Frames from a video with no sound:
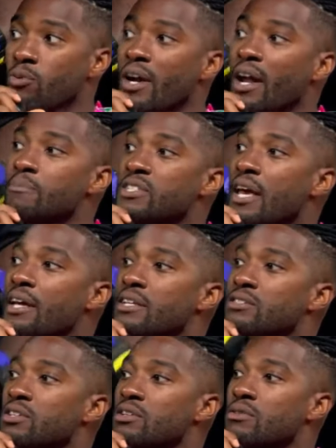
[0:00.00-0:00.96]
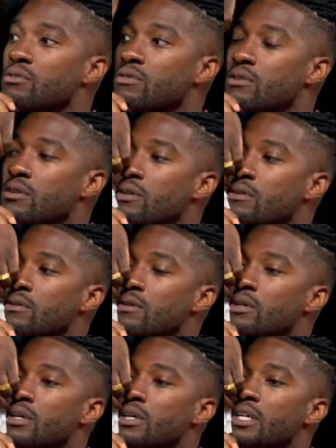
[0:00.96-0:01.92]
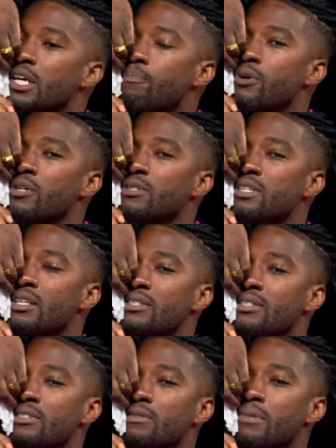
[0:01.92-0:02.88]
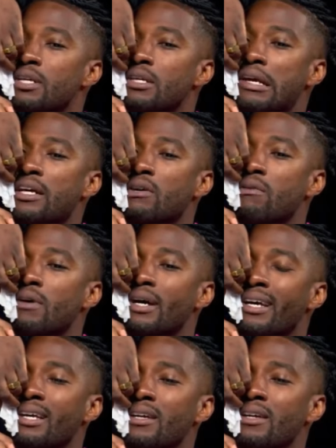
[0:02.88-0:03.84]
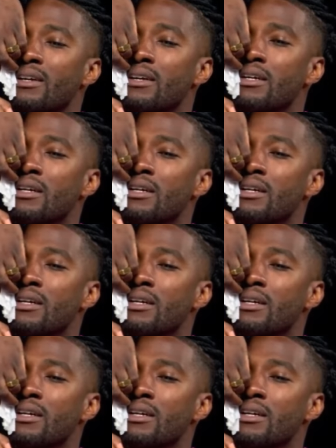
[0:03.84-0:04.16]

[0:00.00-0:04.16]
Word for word: Hear what I'm saying to you. It presents me in a way